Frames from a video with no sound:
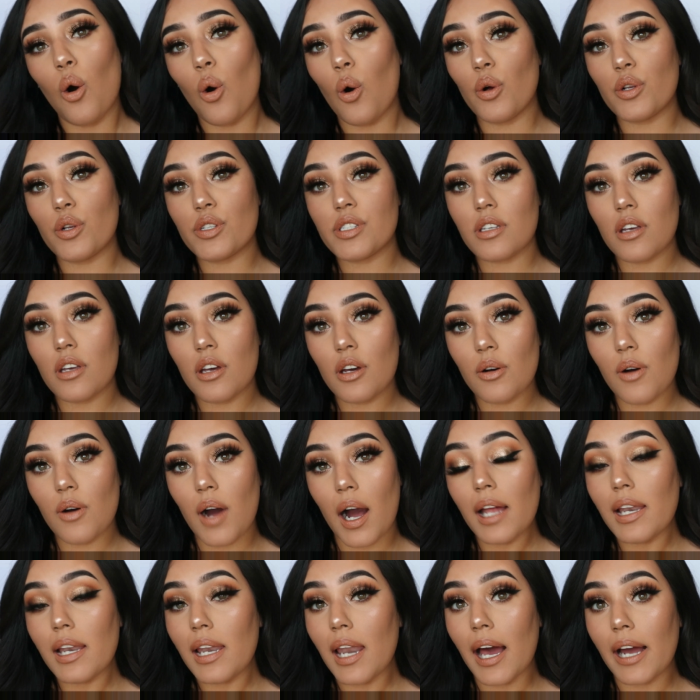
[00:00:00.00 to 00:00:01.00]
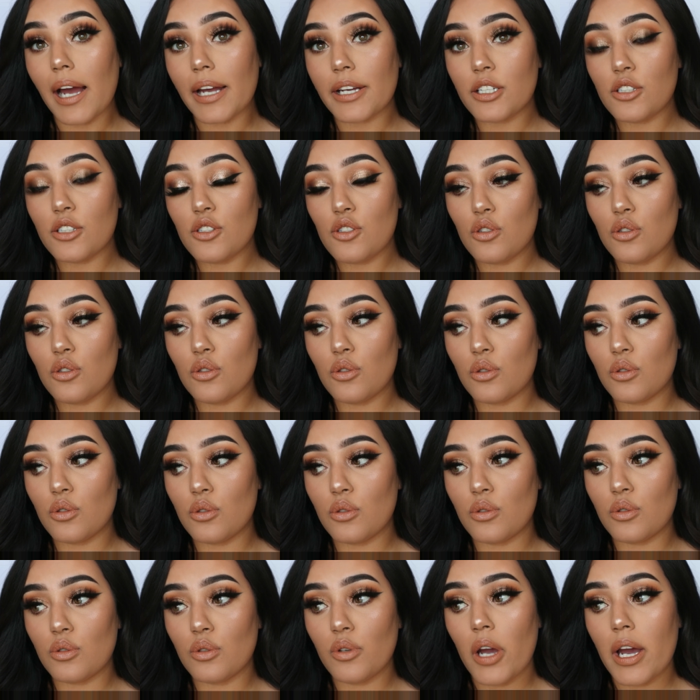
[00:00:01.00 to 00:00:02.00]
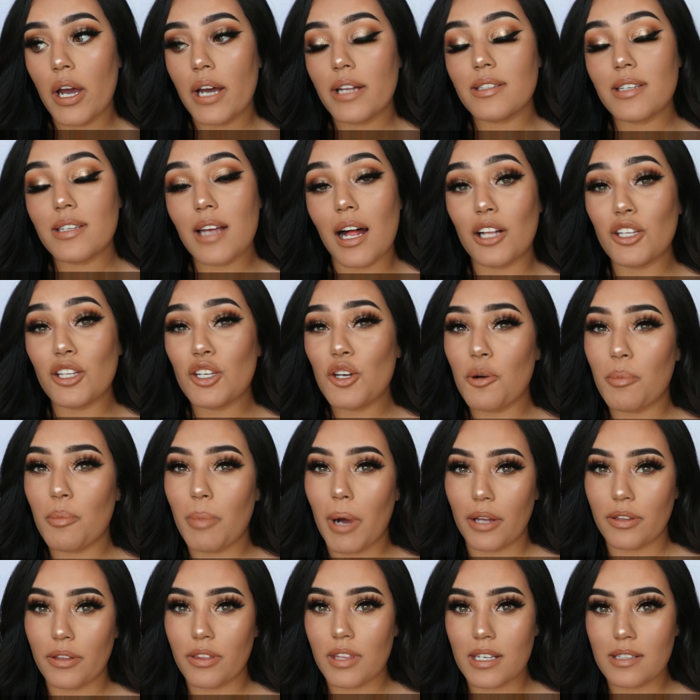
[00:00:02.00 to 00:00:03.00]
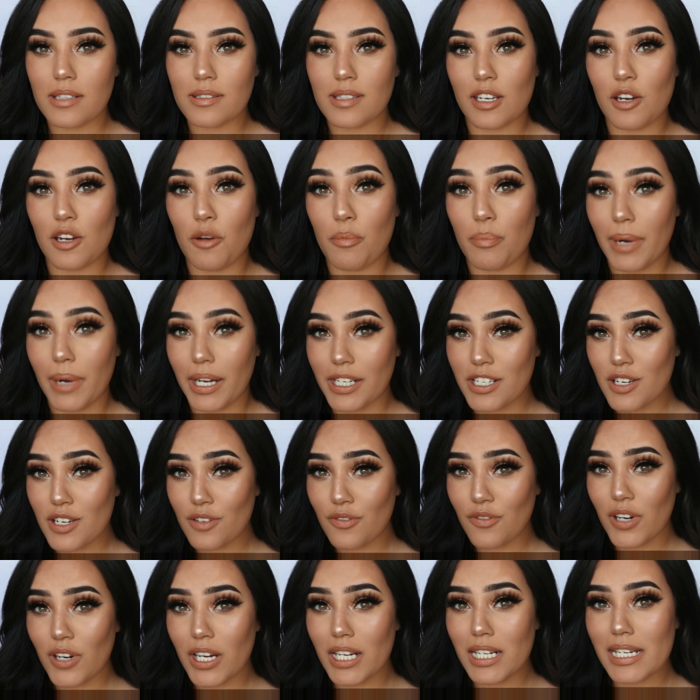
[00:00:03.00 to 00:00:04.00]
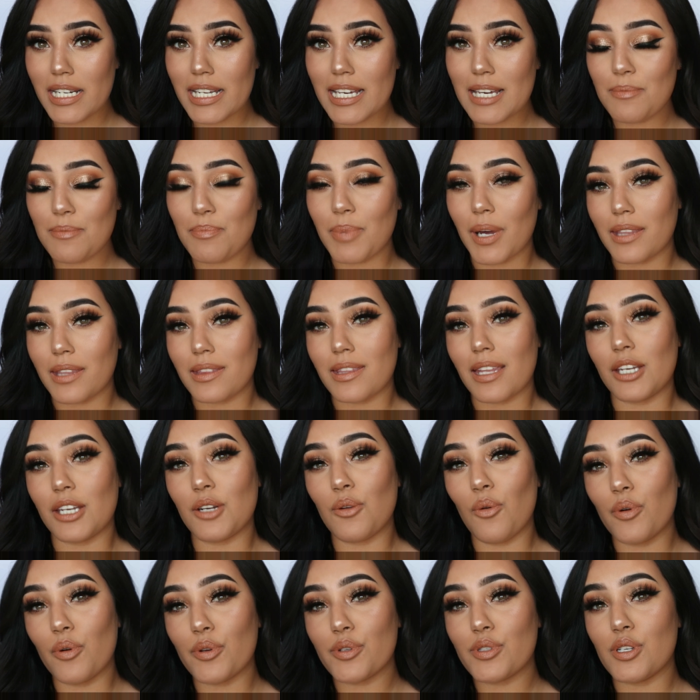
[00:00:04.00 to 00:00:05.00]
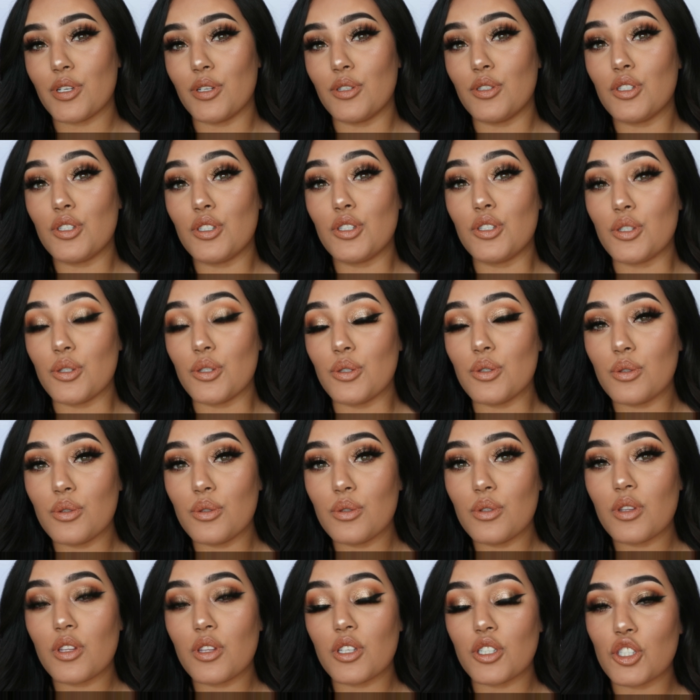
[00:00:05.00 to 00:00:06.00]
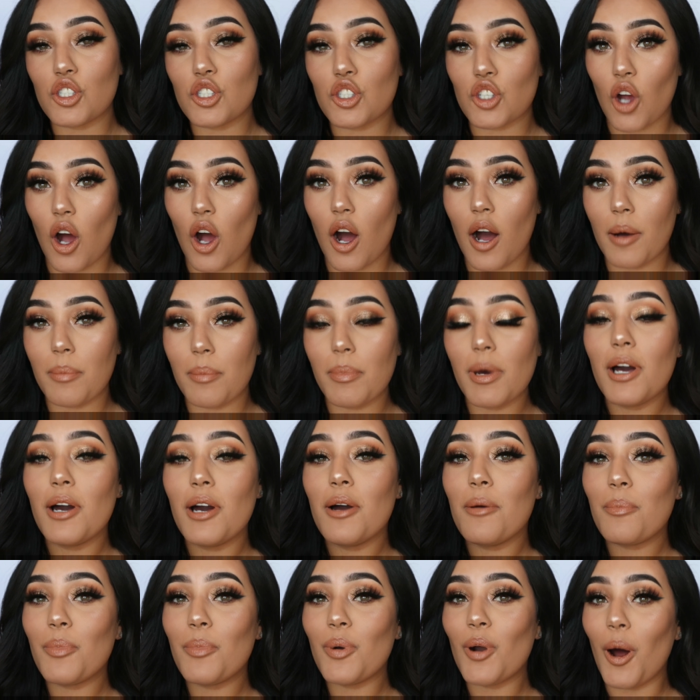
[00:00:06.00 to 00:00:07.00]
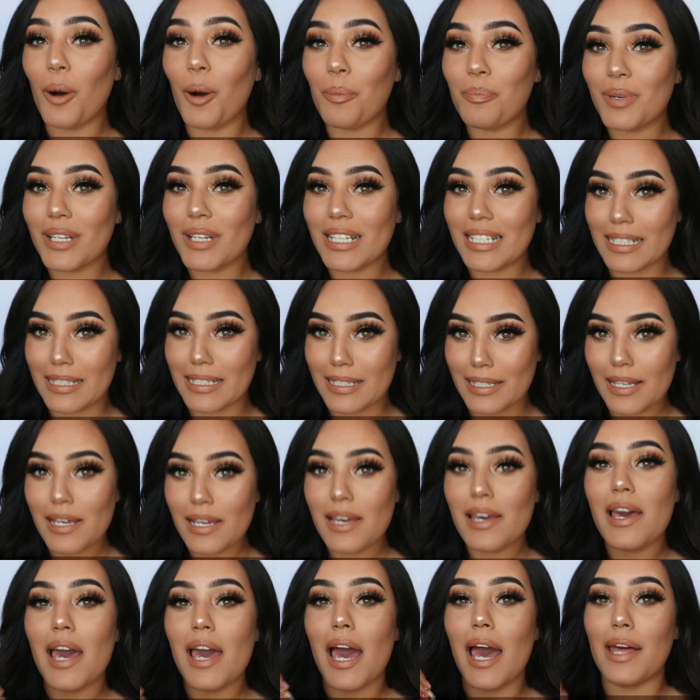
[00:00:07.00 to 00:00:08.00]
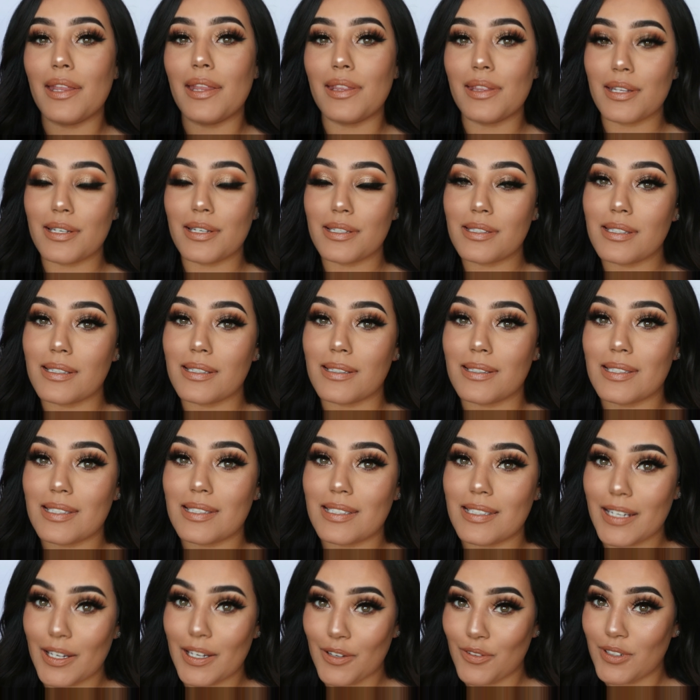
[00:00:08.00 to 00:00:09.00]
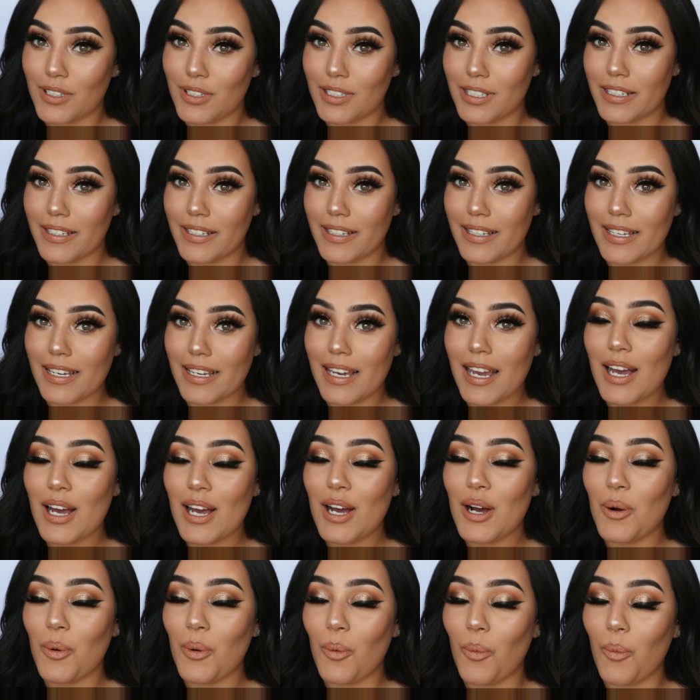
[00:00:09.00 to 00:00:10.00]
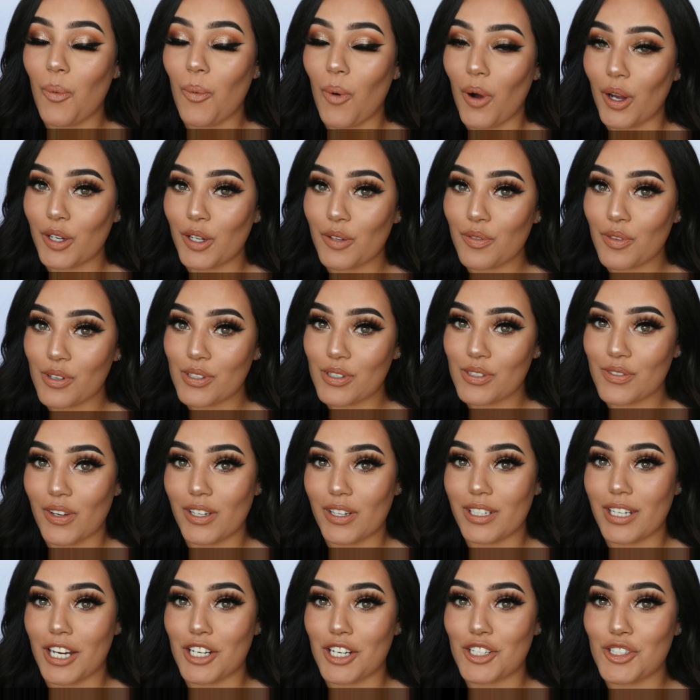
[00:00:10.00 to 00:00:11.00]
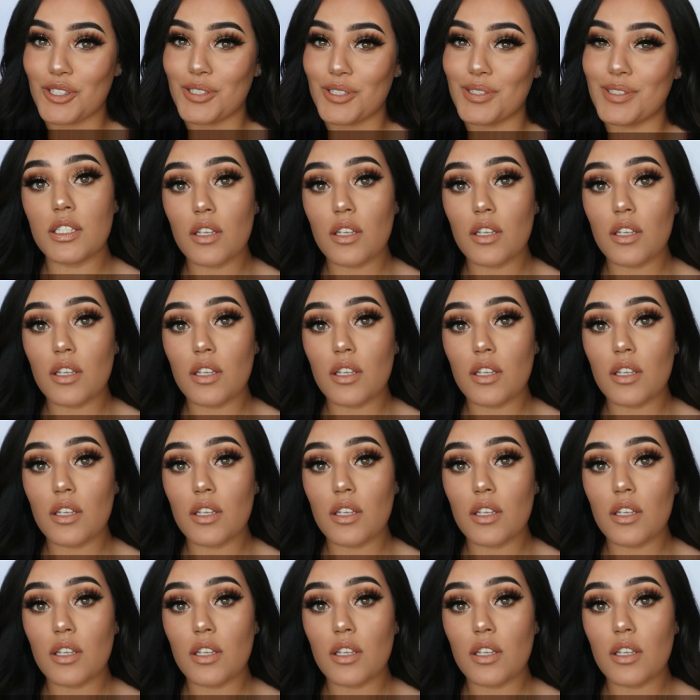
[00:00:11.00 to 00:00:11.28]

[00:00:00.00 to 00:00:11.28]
Also, I like to tell you about things that are budget friendly but that also do the job properly, and this is definitely one of those foundations.